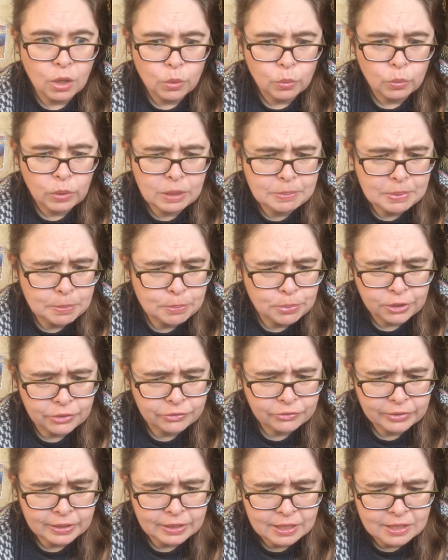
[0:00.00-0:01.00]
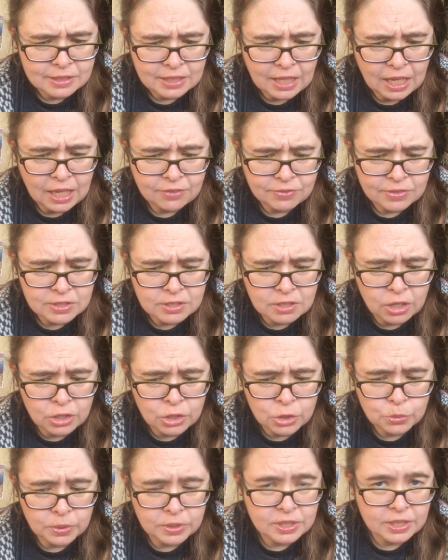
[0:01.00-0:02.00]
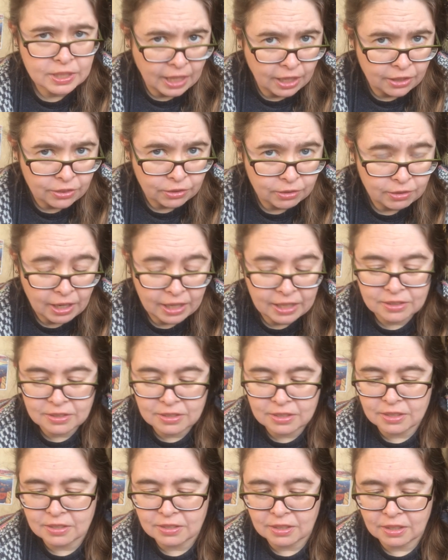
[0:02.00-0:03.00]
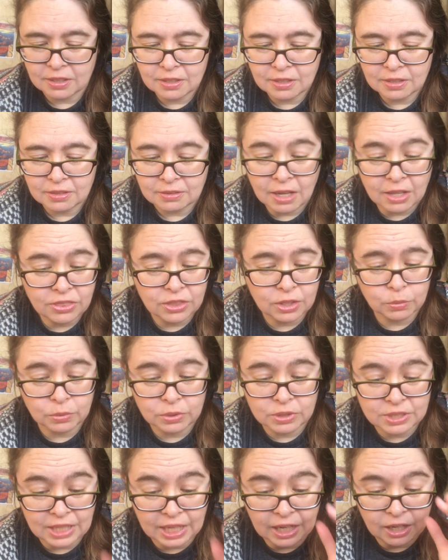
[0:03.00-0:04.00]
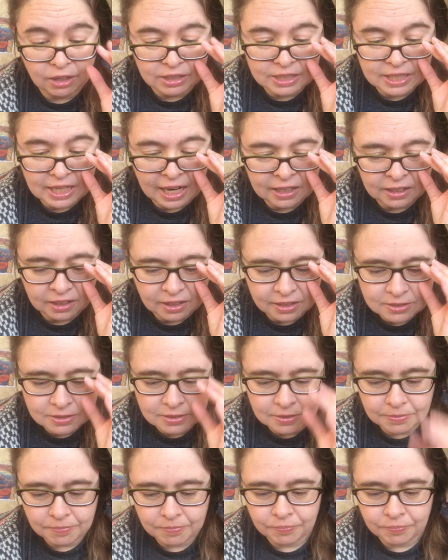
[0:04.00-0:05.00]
We'd be perfectly safe as long as we're together, I insisted. Nothing would dare attack us.